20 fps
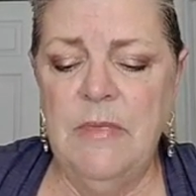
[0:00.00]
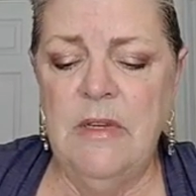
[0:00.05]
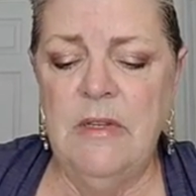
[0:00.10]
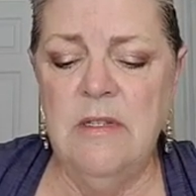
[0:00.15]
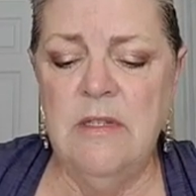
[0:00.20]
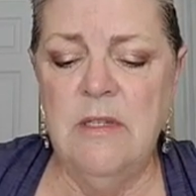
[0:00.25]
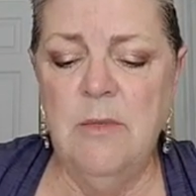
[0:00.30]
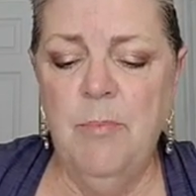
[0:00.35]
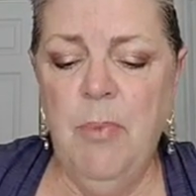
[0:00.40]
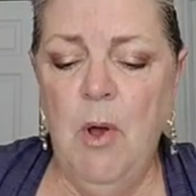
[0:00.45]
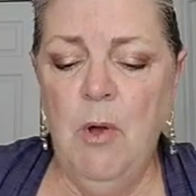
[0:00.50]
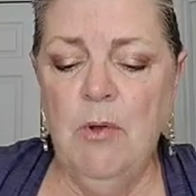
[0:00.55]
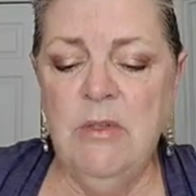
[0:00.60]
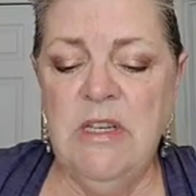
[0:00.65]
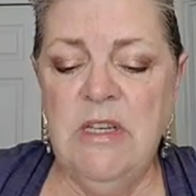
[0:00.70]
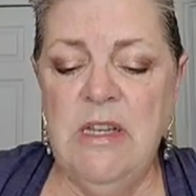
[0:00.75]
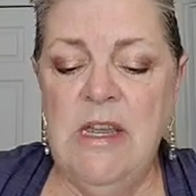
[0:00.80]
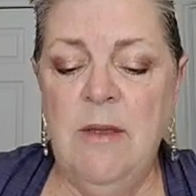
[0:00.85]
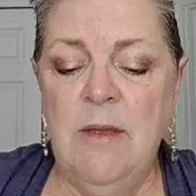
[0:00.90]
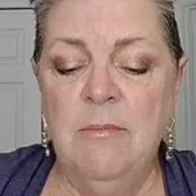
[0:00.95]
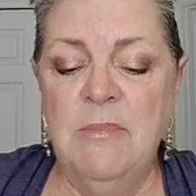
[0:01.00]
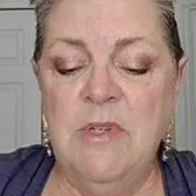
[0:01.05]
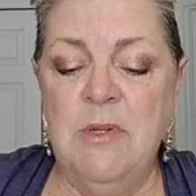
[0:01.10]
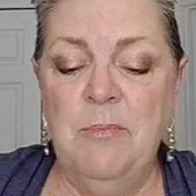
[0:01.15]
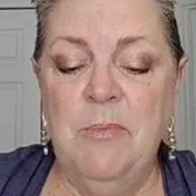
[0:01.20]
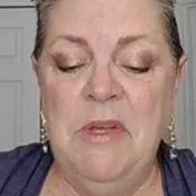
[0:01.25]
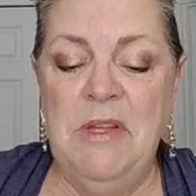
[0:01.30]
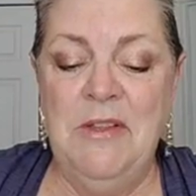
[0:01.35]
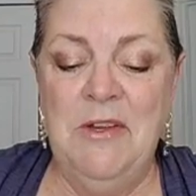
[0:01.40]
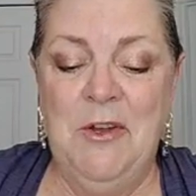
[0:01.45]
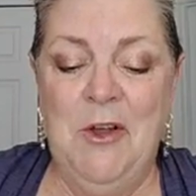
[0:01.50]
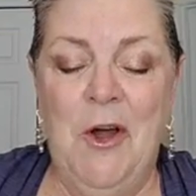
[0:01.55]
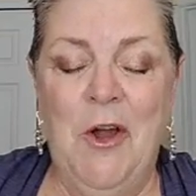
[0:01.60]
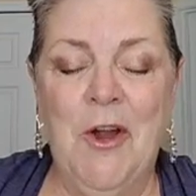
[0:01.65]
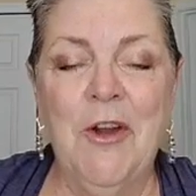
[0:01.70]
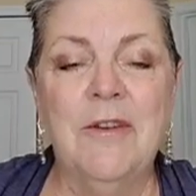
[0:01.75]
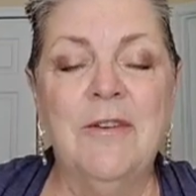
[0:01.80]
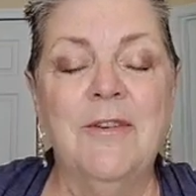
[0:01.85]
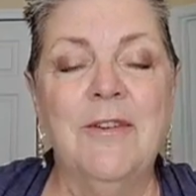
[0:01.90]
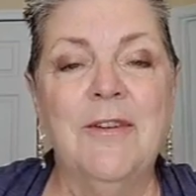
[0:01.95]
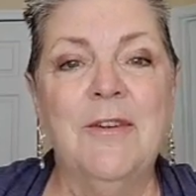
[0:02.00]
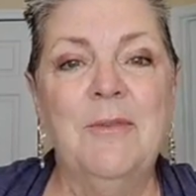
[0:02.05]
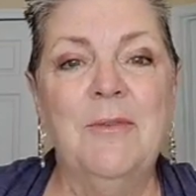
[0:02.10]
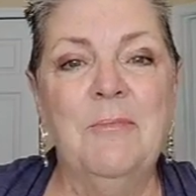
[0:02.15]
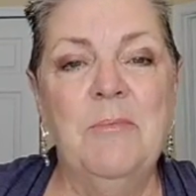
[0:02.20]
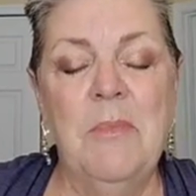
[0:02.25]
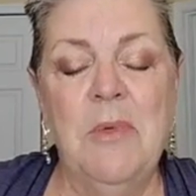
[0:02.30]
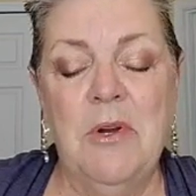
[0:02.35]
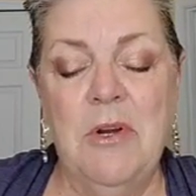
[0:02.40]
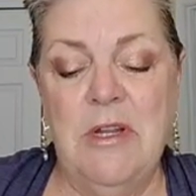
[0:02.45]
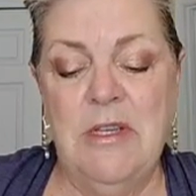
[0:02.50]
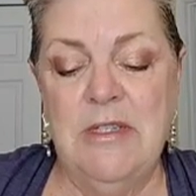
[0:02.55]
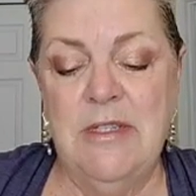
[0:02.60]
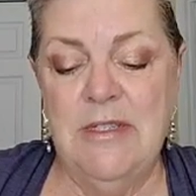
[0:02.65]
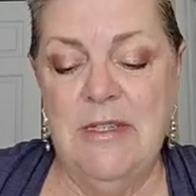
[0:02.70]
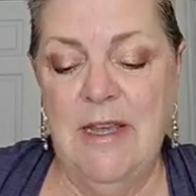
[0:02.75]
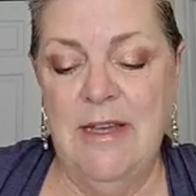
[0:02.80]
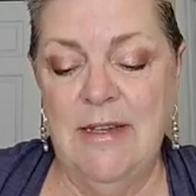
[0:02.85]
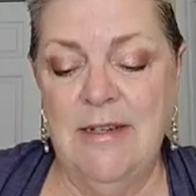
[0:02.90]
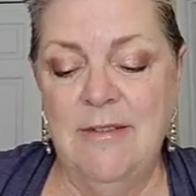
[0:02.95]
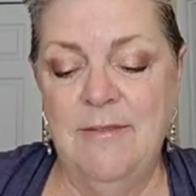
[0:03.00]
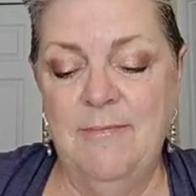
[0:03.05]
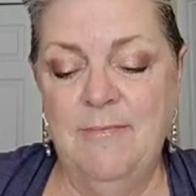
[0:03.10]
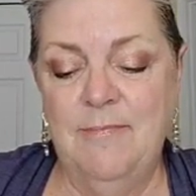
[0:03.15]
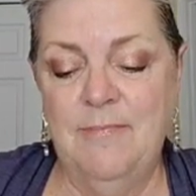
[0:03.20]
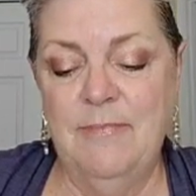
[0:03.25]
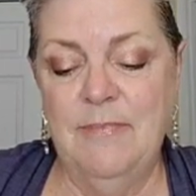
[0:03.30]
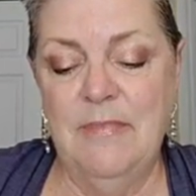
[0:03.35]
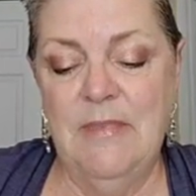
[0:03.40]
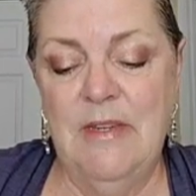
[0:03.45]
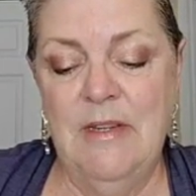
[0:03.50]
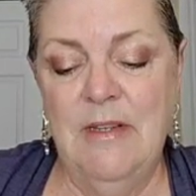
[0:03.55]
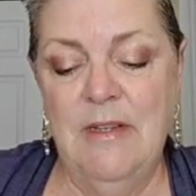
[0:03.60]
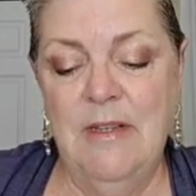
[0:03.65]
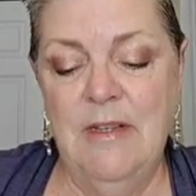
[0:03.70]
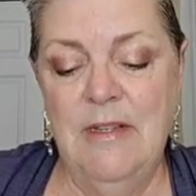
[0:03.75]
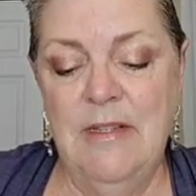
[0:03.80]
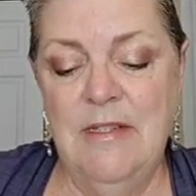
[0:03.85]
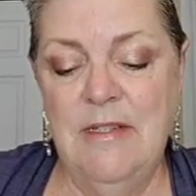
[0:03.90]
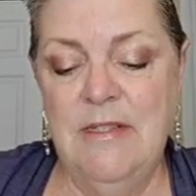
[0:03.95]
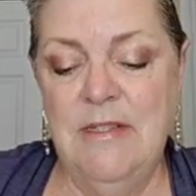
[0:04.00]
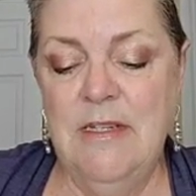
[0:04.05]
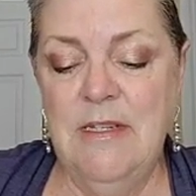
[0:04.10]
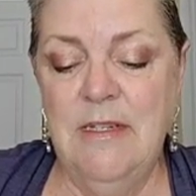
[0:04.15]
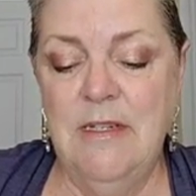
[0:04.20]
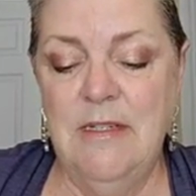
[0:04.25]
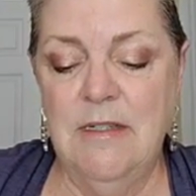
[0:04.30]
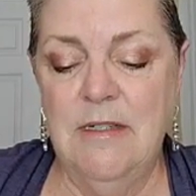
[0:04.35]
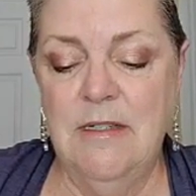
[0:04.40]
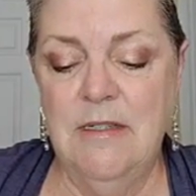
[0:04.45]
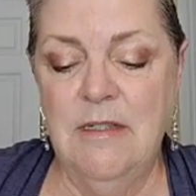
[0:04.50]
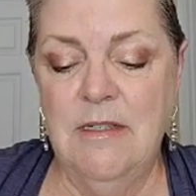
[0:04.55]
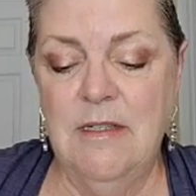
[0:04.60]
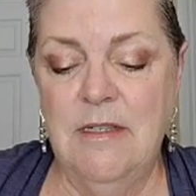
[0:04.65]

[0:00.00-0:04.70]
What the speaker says: Supposing him to be the gardener, Mary said, "Sit.